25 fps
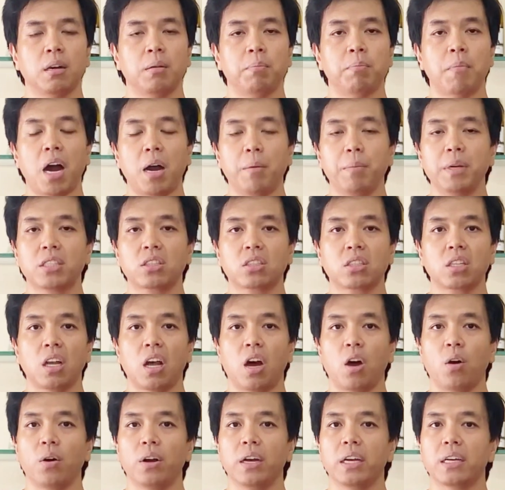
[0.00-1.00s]
Bobby
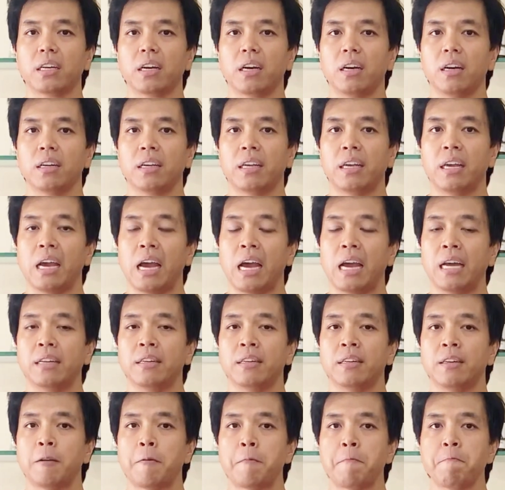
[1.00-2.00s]
Slowick,
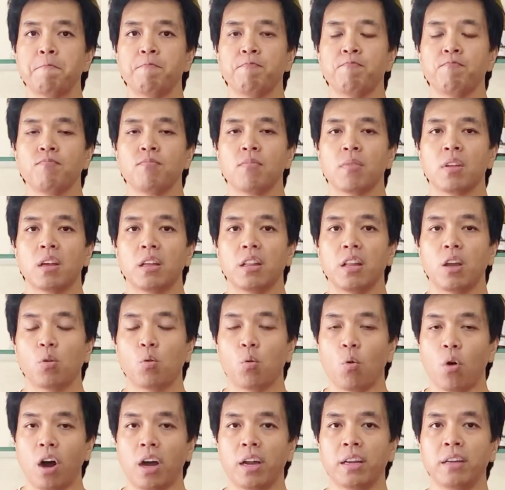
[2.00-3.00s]
again, they
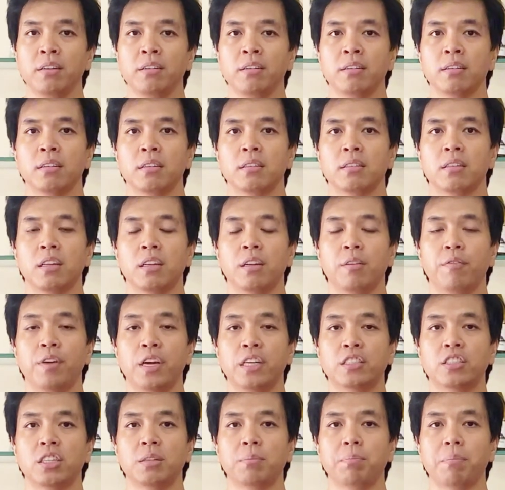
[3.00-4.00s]
won the
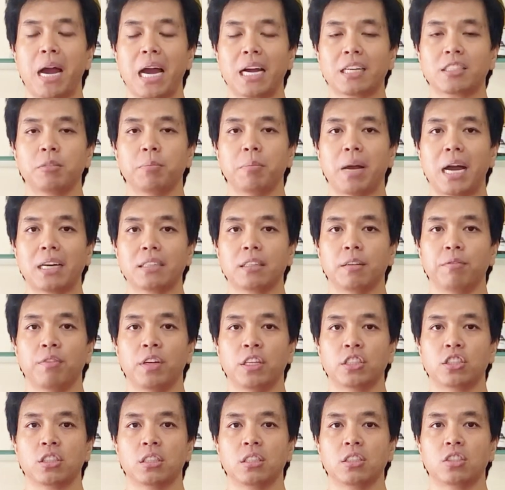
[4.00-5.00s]
division, back-to-back
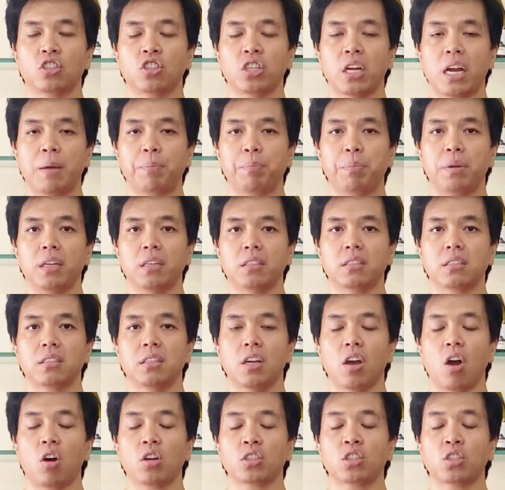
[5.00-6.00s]
division champions.
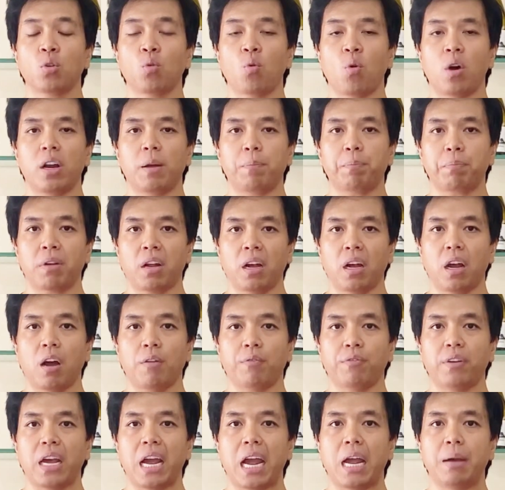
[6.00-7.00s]
They also won a
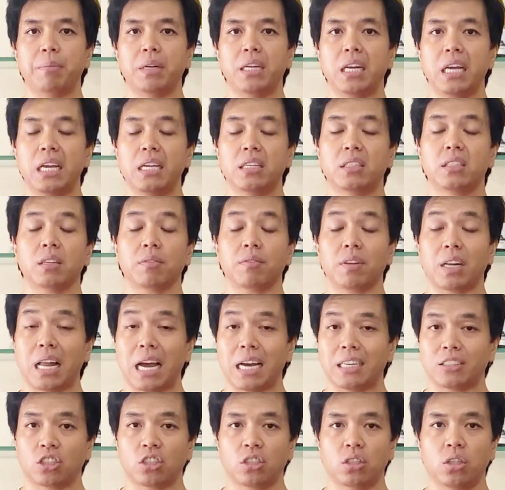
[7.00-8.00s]
playoff game in each of the
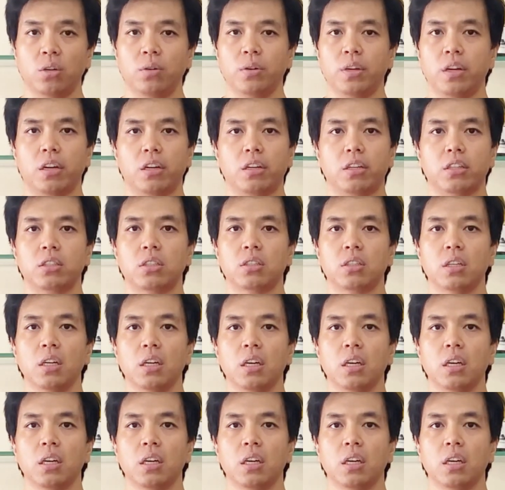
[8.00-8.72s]
last 2 years.